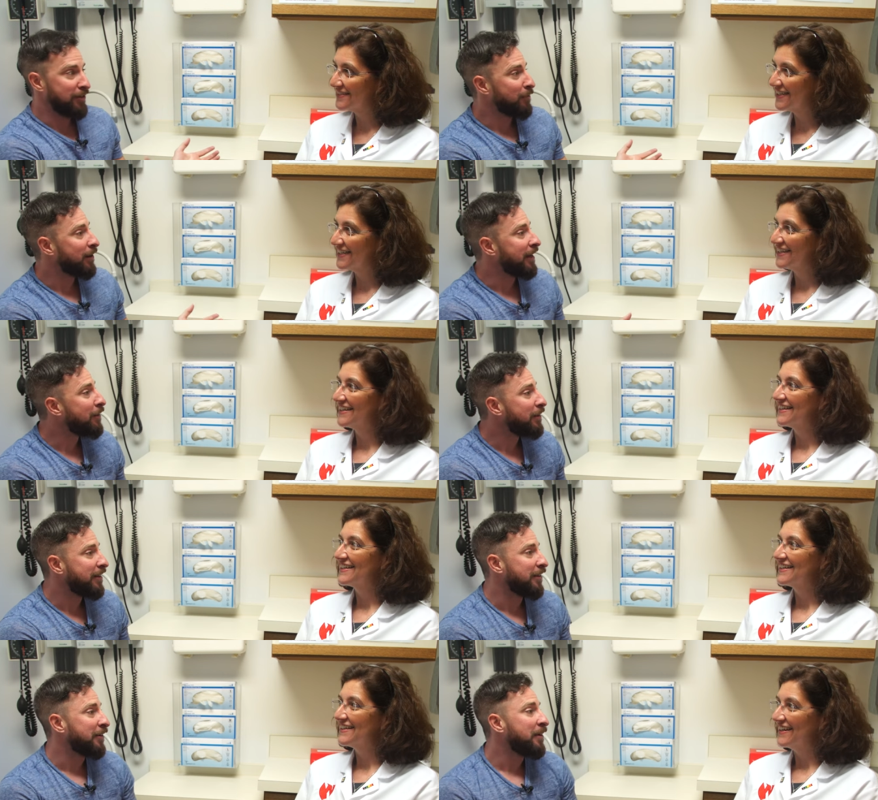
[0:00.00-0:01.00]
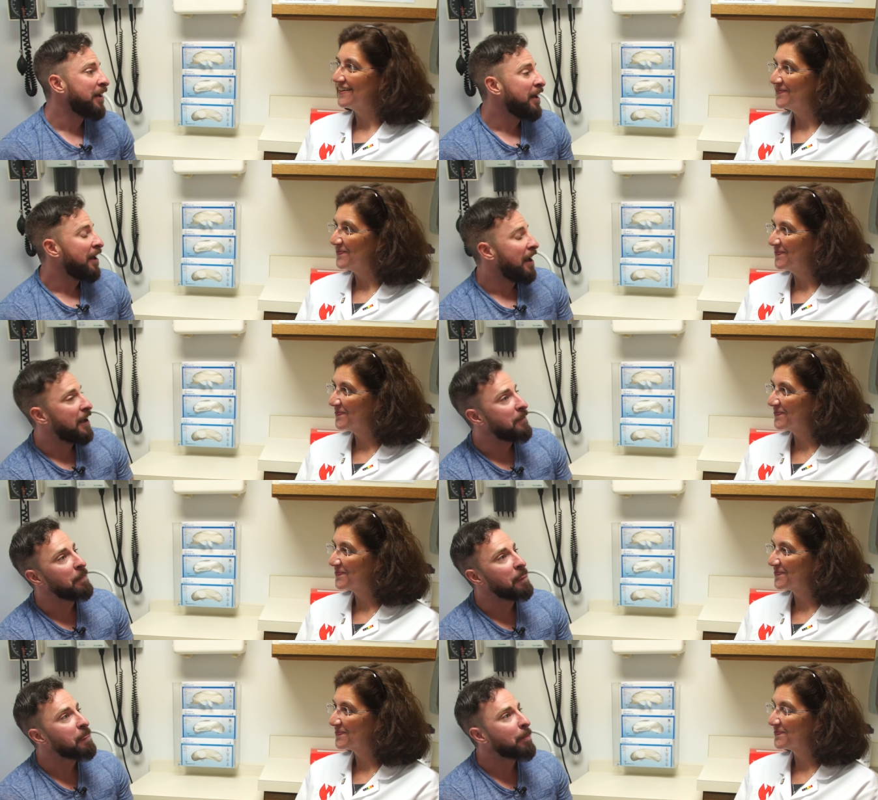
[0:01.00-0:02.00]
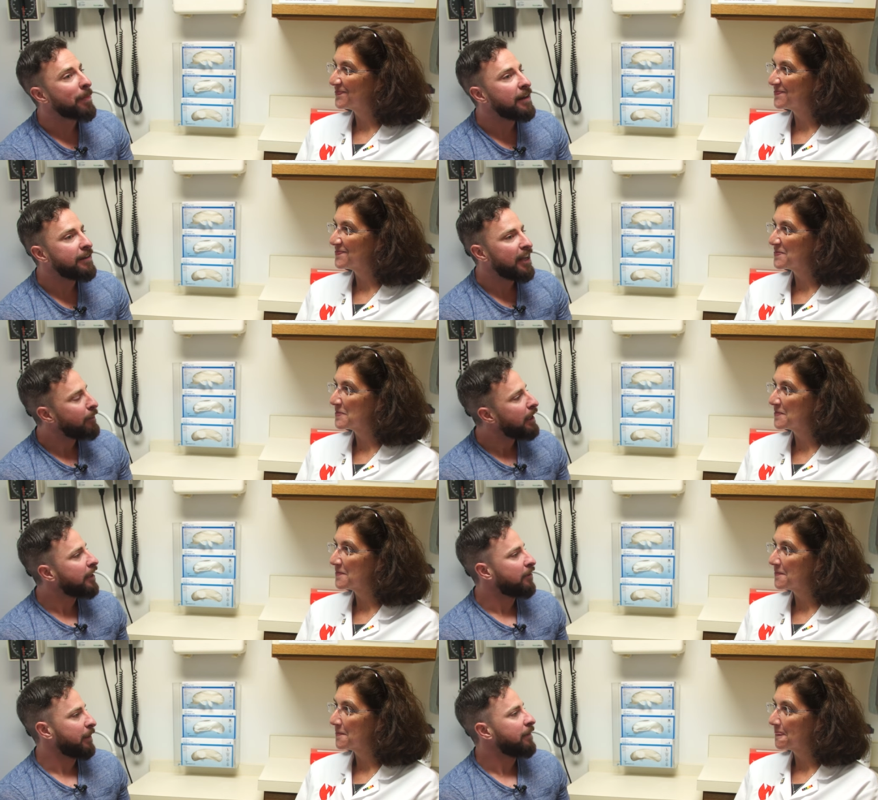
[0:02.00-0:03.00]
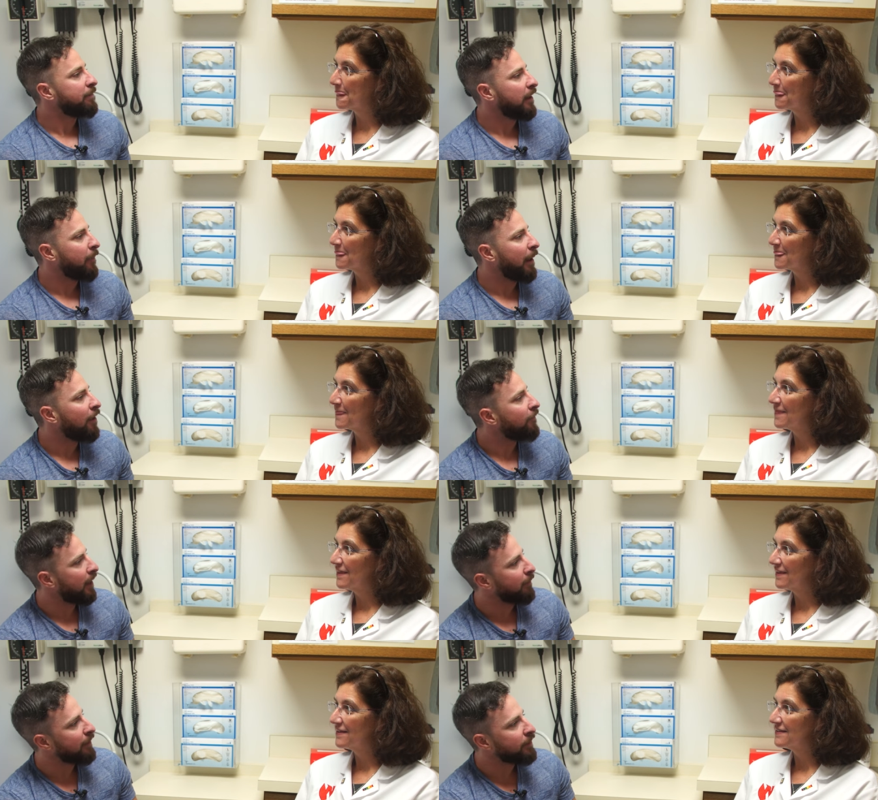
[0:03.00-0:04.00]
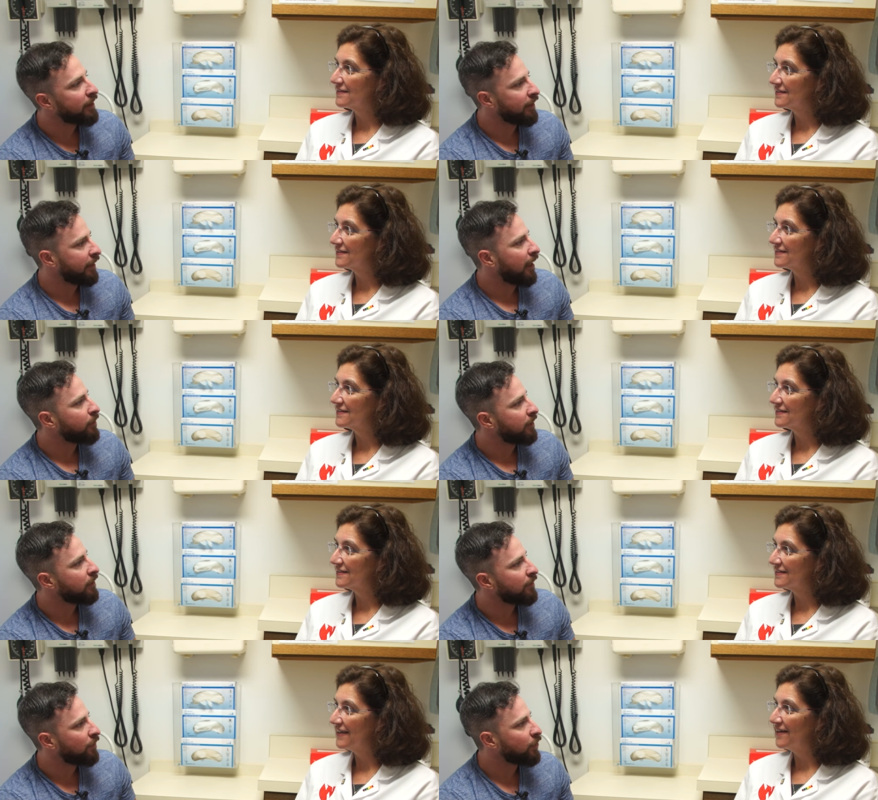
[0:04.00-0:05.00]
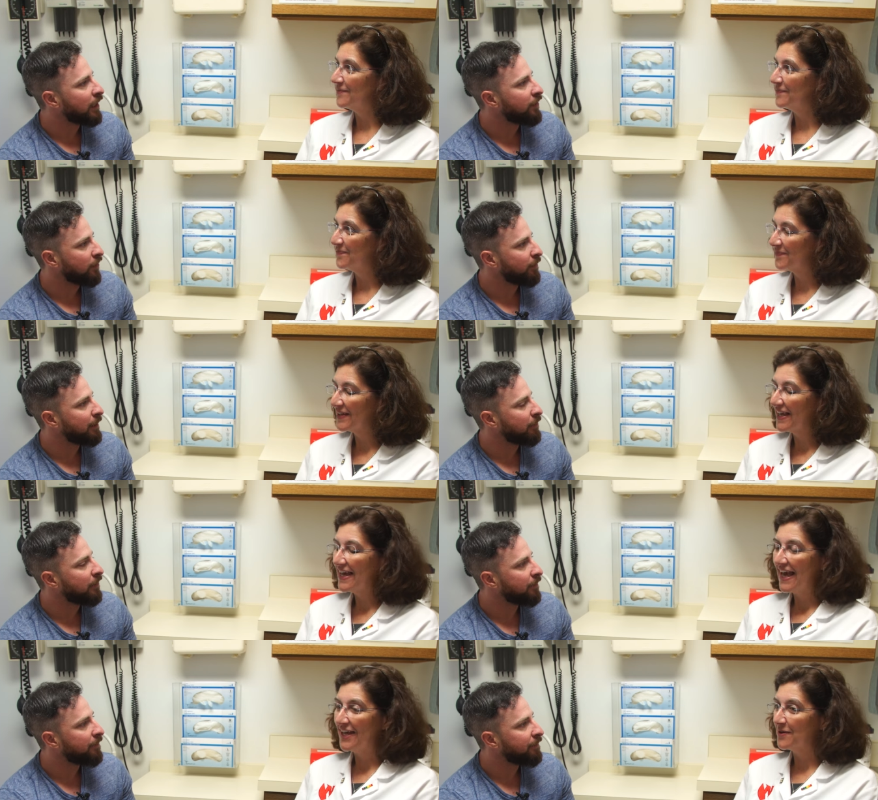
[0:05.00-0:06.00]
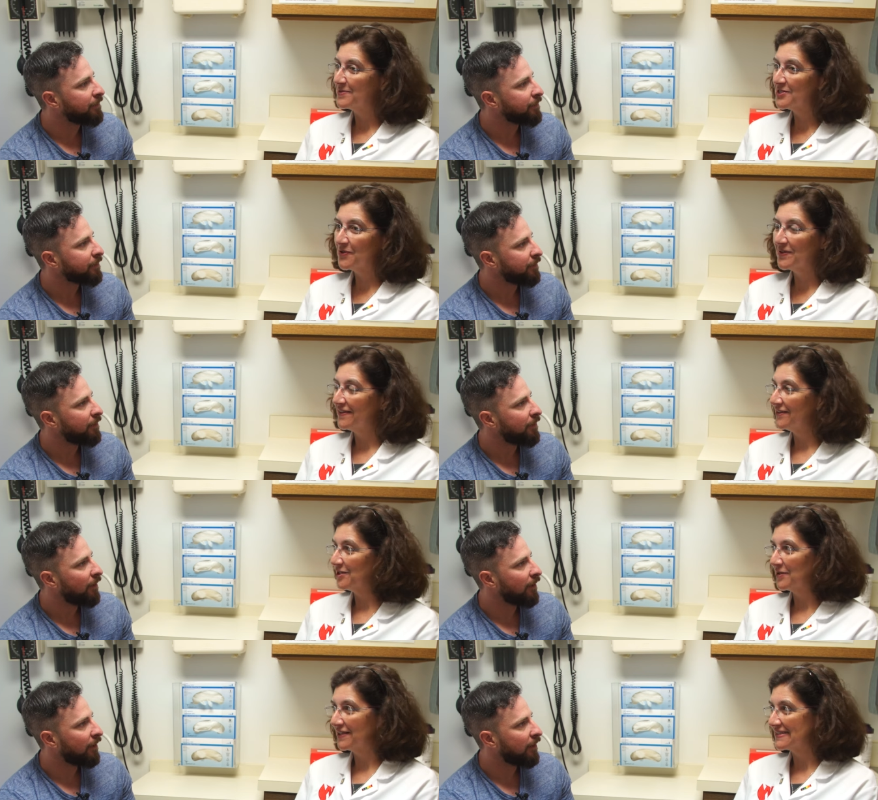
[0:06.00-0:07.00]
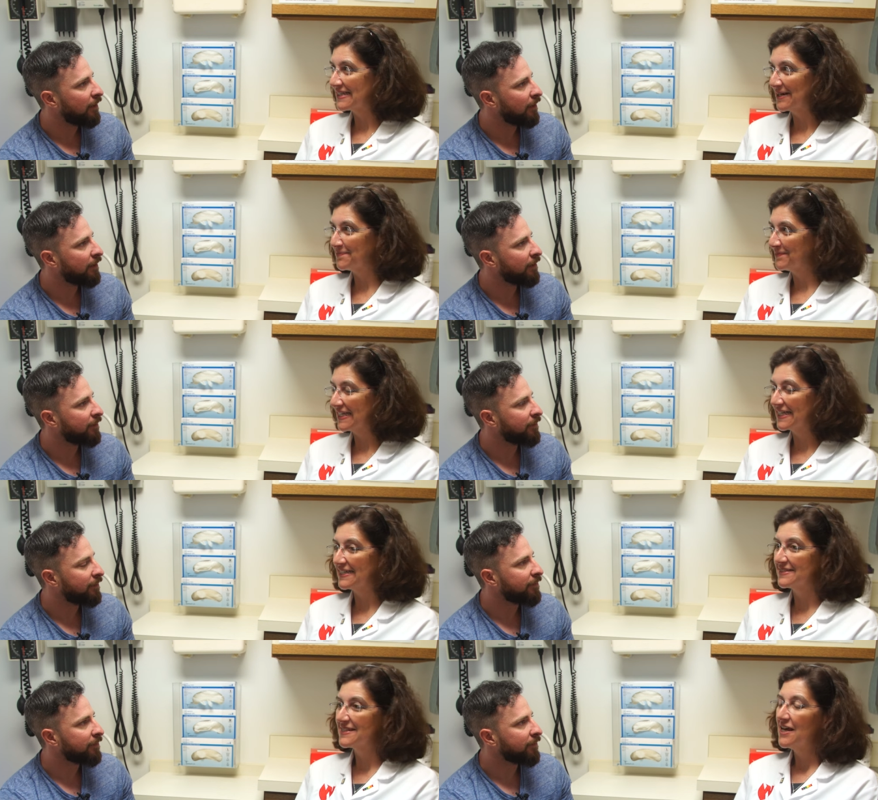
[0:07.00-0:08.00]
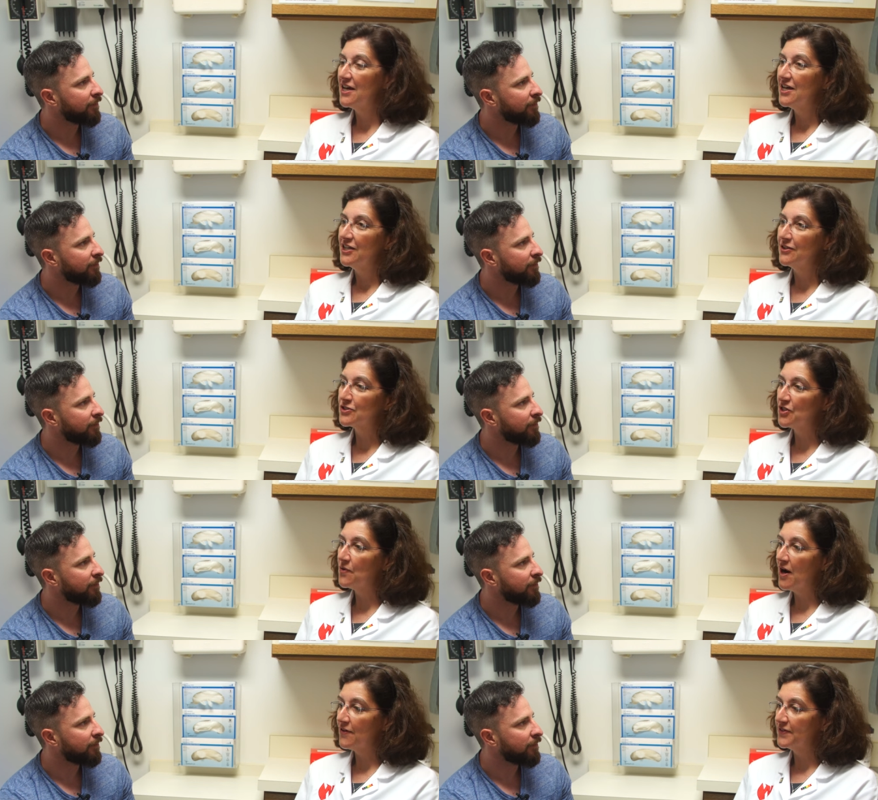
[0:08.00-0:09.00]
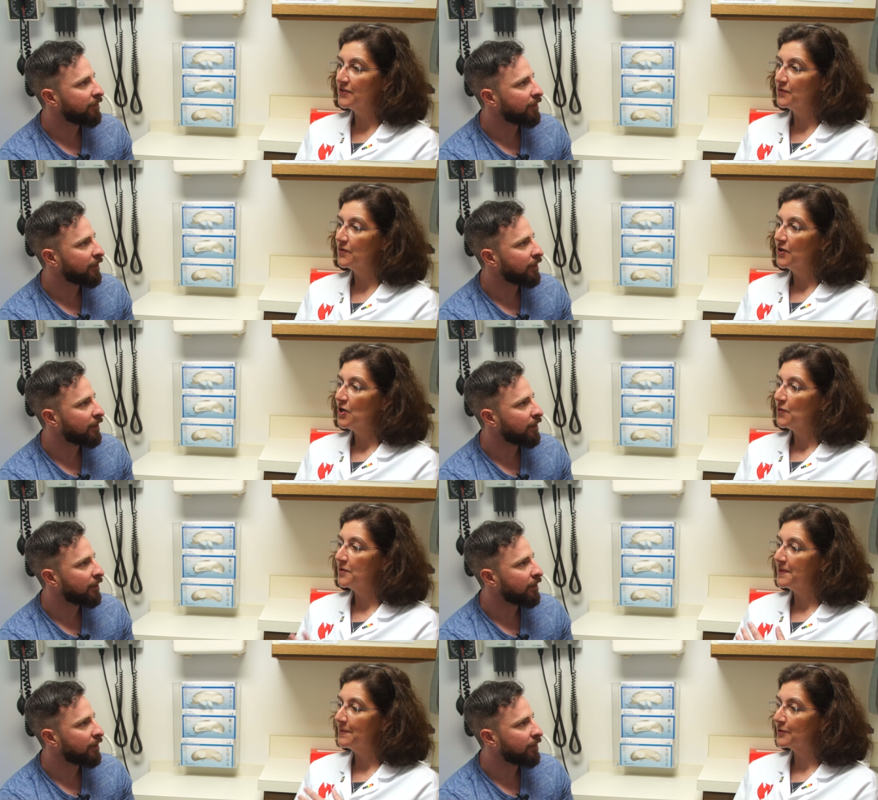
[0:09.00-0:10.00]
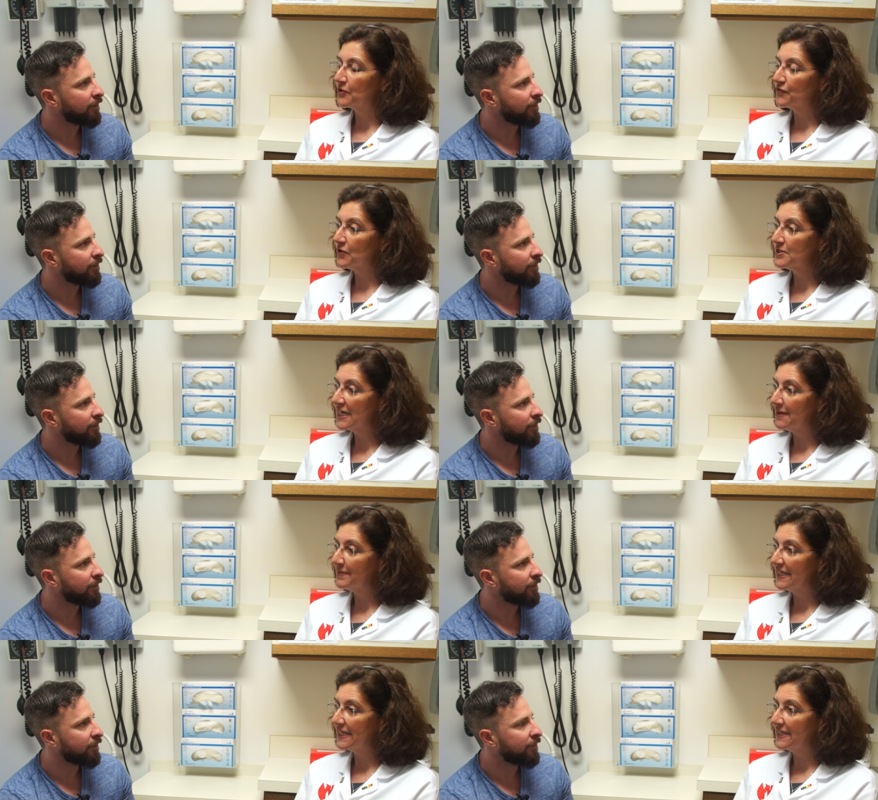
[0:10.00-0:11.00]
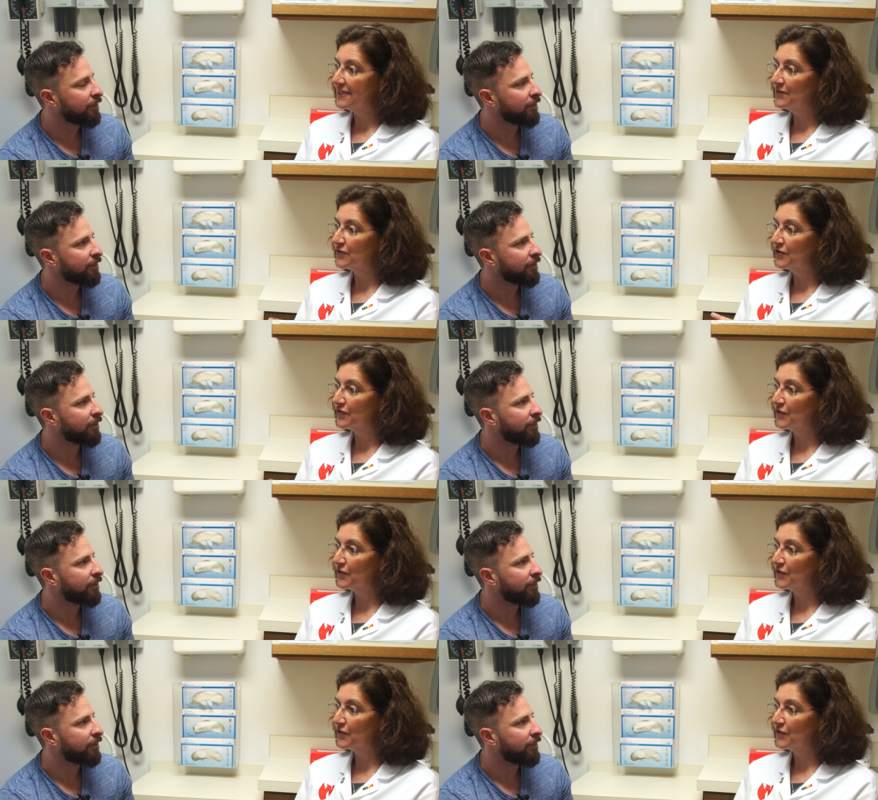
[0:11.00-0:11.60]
Speaker 1: to jump right in with you. Yeah. Um, tell me a little bit about family fertility options for yeah. transgender people.
Speaker 2: And I'm so glad that you bring this up because you know so often when people are first coming in for their